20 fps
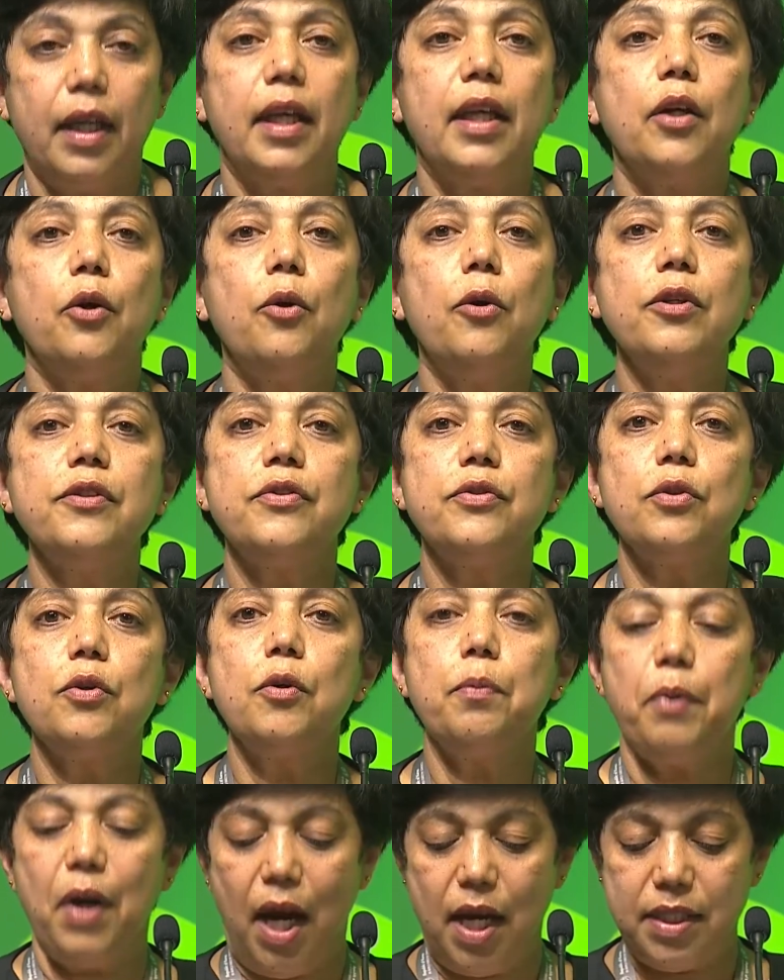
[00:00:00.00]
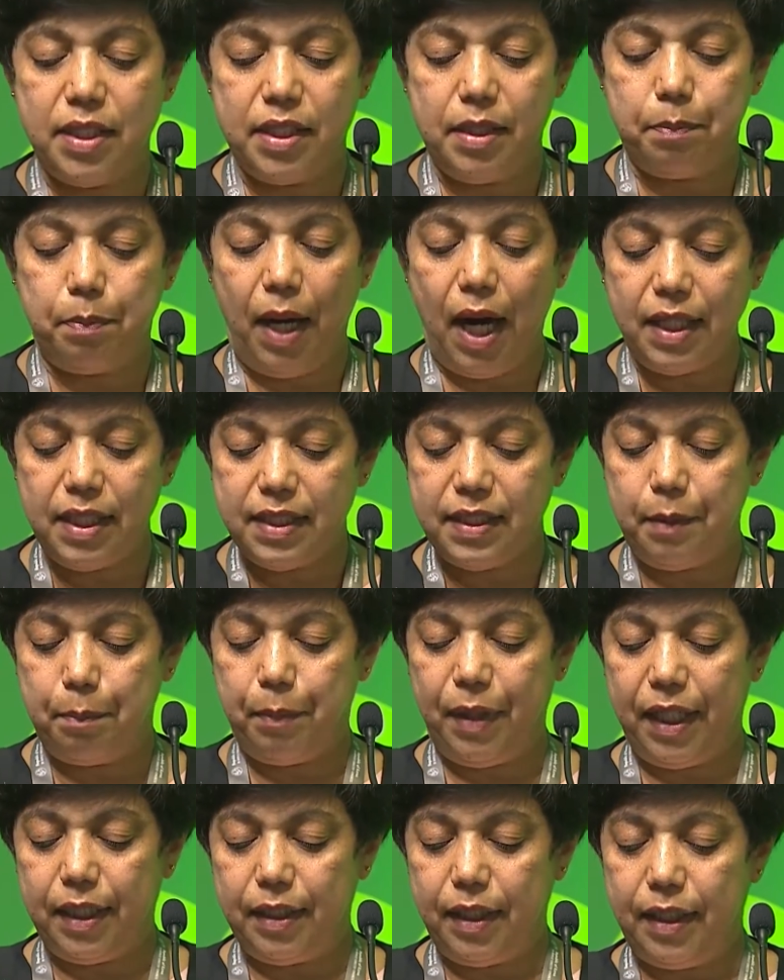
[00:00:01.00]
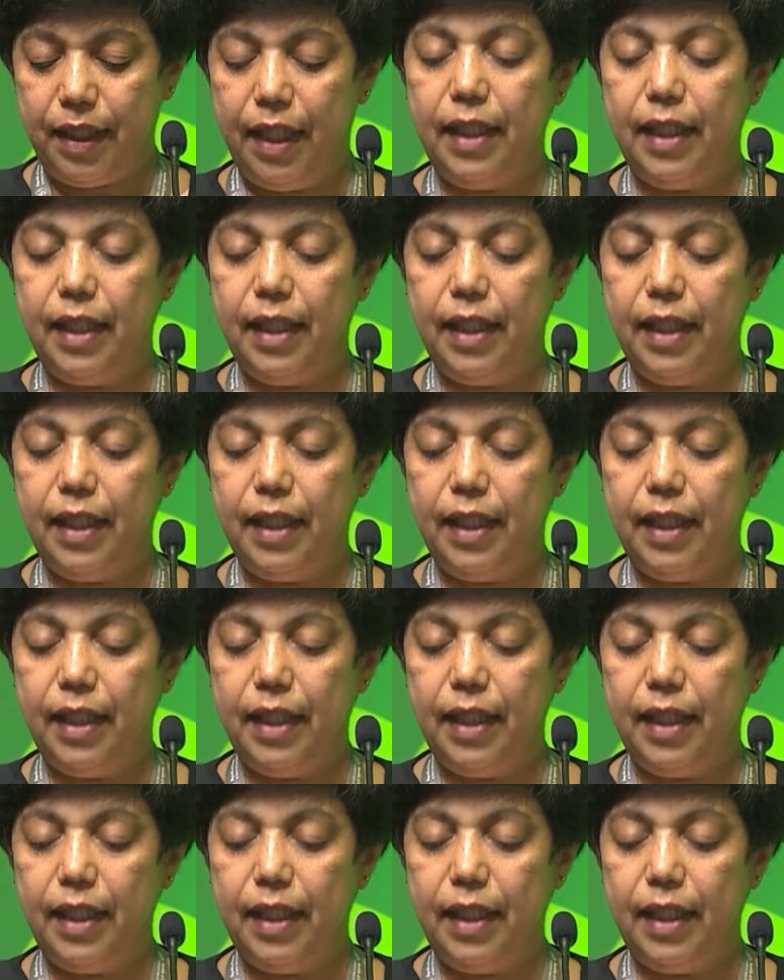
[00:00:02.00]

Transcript: He also participated